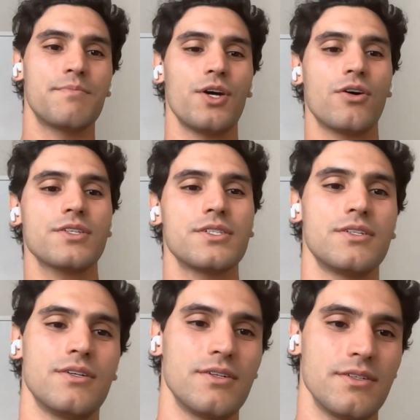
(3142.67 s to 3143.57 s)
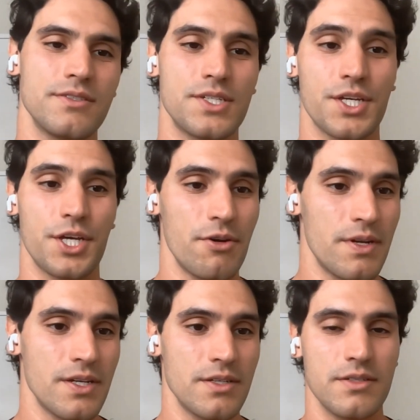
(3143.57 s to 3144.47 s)
Beyond the the
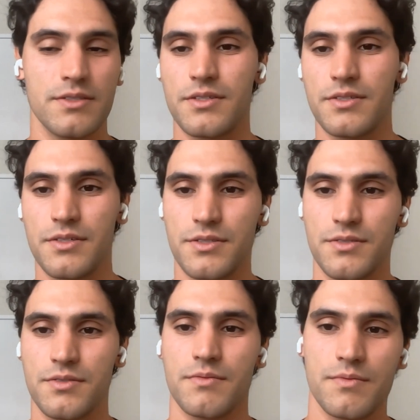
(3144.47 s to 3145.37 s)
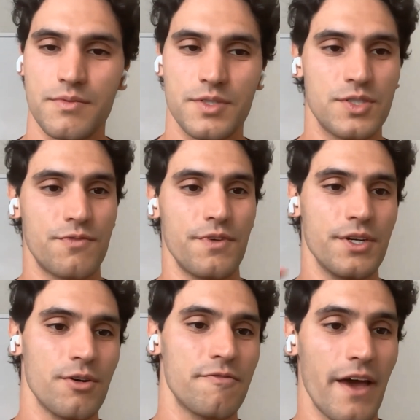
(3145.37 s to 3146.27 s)
security
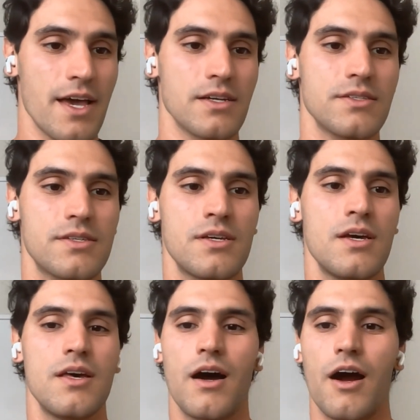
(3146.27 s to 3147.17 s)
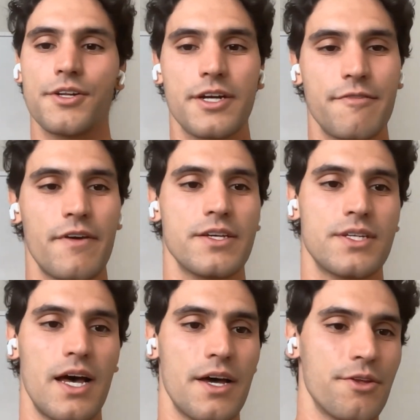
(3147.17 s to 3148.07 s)
sphere of things, are there any things
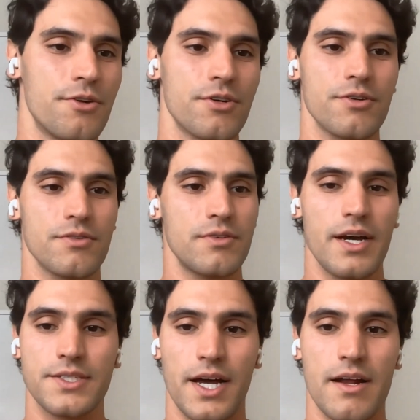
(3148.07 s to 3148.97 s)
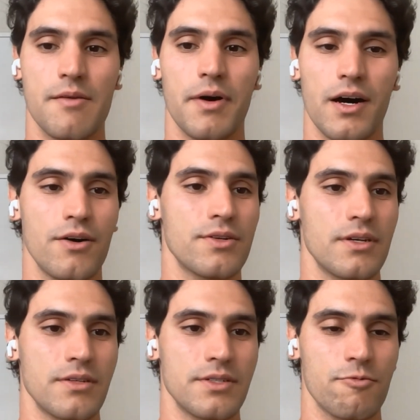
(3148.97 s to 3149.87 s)
that you're excited about
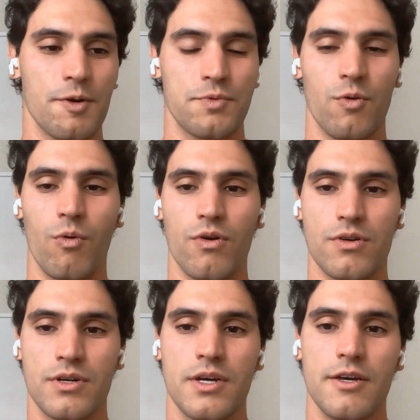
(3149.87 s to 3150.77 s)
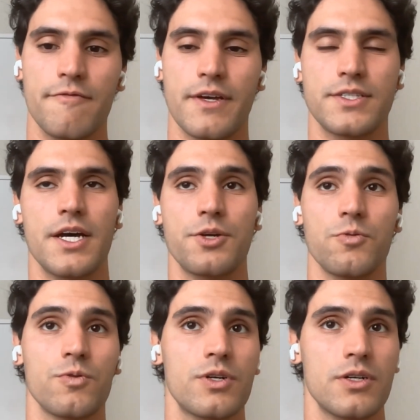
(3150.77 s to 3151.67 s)
in the crypto world? Things that you
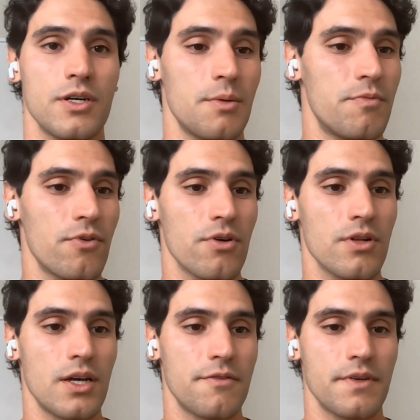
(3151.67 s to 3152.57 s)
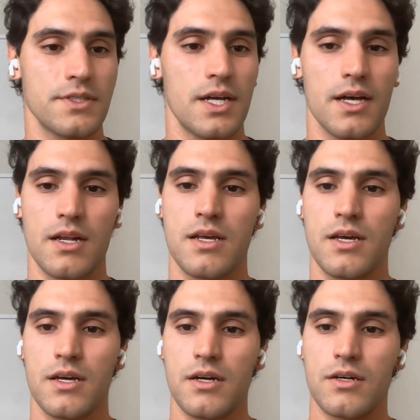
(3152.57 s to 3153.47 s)
look up for, like things that
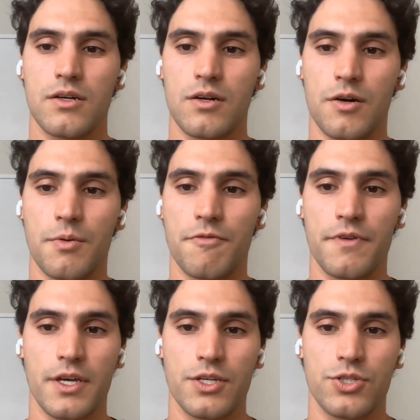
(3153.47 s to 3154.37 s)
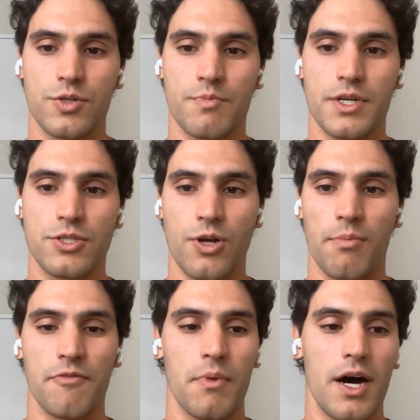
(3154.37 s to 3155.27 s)
uh, you think should be top
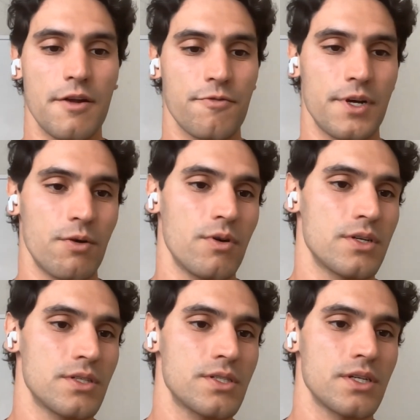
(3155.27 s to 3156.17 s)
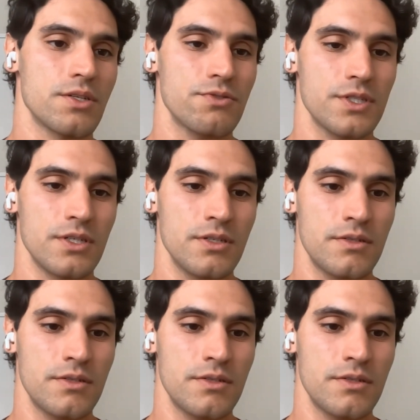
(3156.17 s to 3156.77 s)
of mind for anyone in this industry?